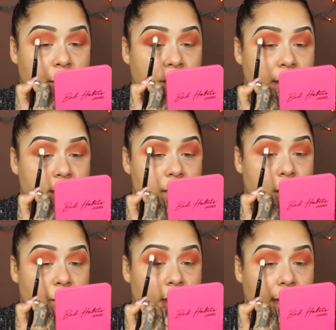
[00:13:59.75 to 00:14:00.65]
but it's
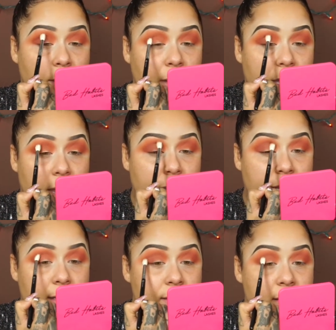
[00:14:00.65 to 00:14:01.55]
okay
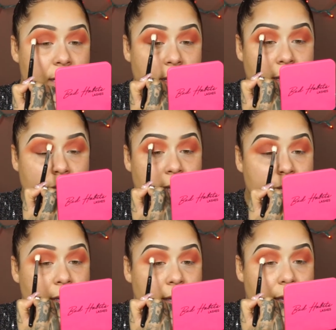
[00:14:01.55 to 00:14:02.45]
because
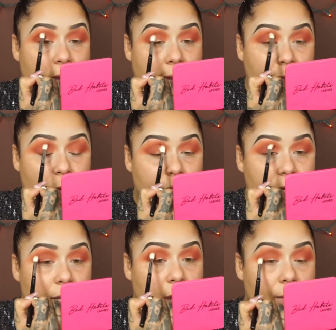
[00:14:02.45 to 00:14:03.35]
I'm going
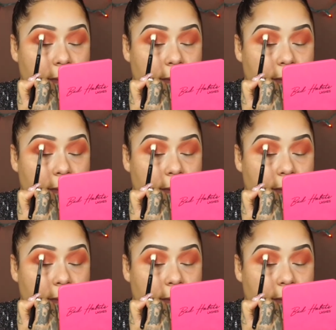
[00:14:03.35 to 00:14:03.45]
to go